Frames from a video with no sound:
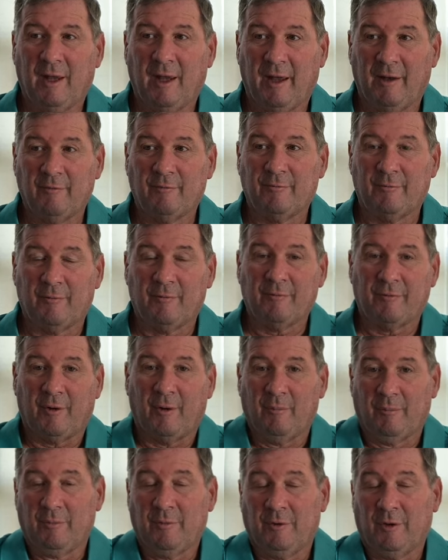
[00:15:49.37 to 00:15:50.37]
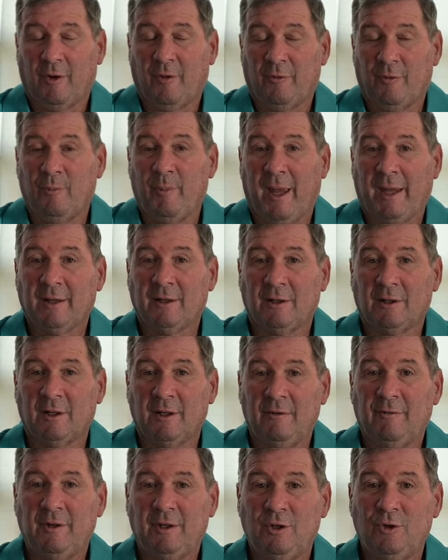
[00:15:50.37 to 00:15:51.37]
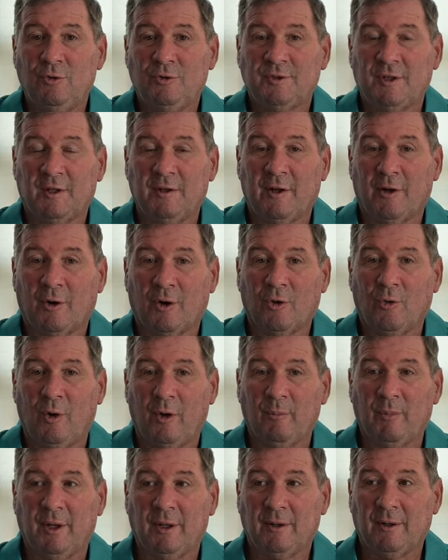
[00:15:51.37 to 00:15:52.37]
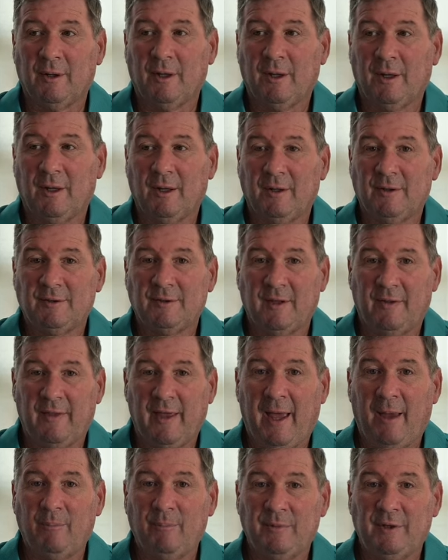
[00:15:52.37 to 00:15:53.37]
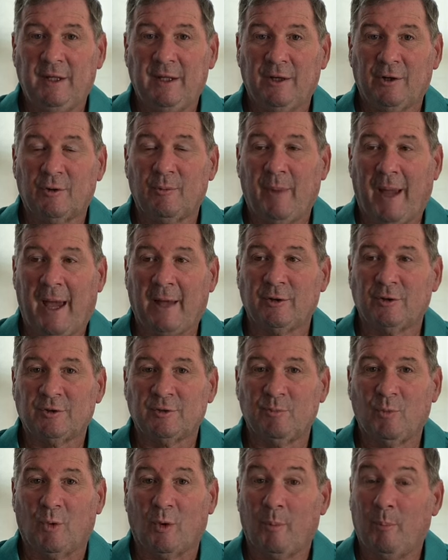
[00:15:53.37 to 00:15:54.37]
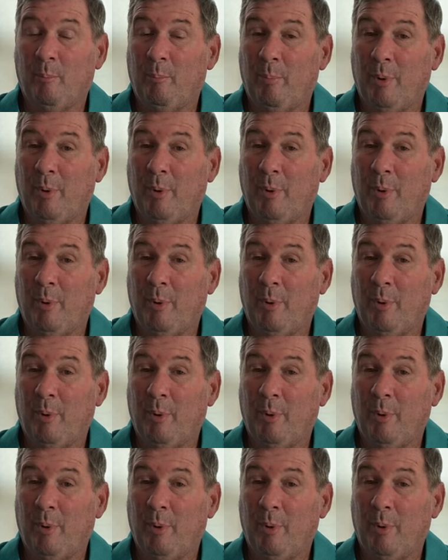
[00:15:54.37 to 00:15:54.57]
And from, you know, they're making a living using their equipment. To them, gear matters more.